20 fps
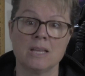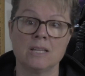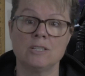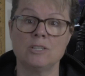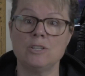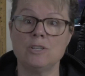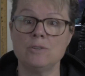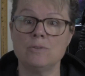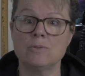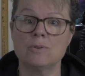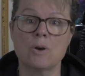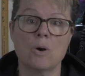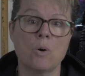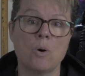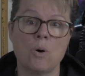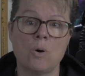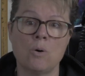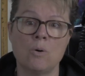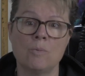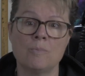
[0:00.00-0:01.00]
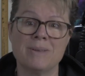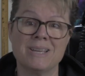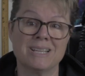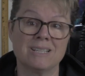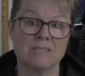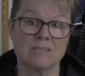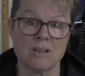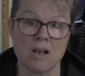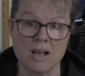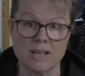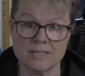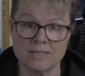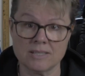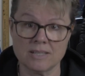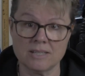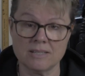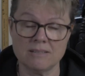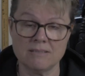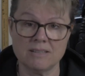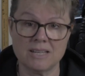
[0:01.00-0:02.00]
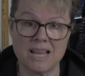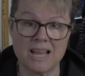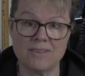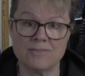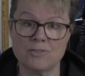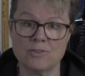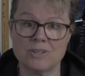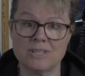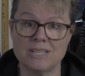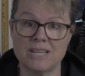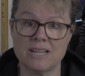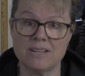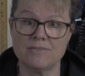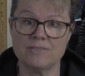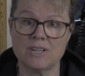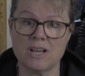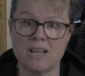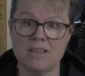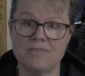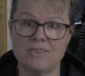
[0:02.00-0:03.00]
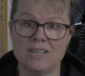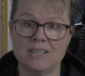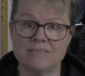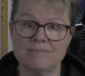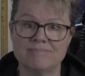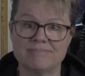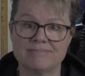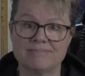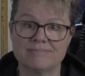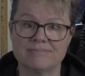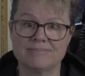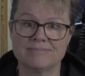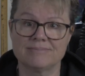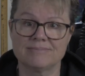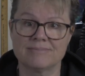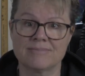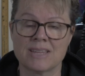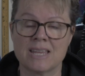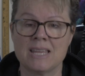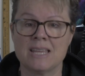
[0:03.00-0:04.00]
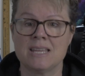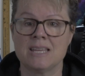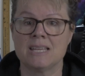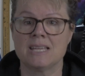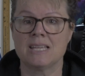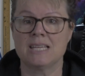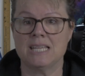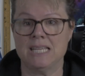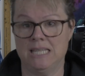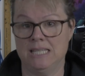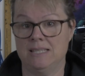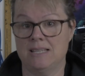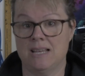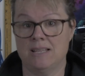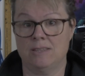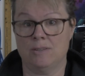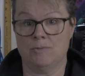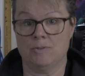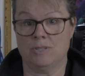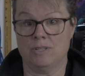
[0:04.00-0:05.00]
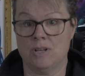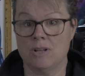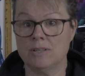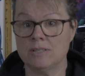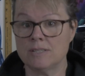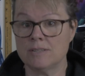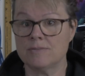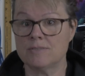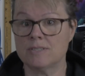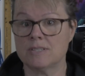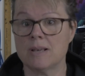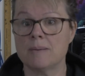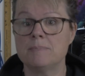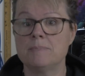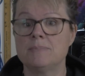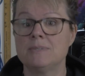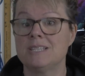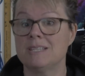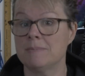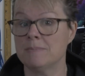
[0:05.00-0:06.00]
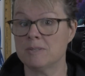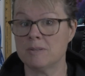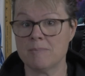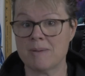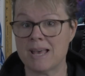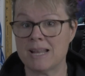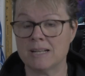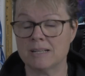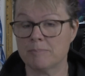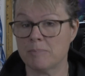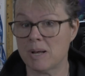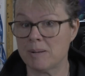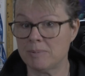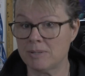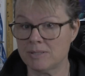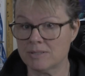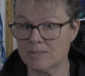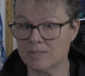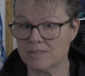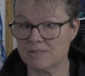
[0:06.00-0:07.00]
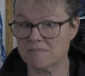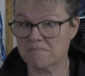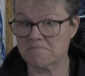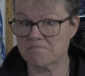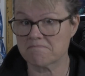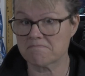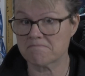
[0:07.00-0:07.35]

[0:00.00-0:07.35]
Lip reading: Do you go home exhausted after a day of diving? Is that the result of subsymptomatic bubbles?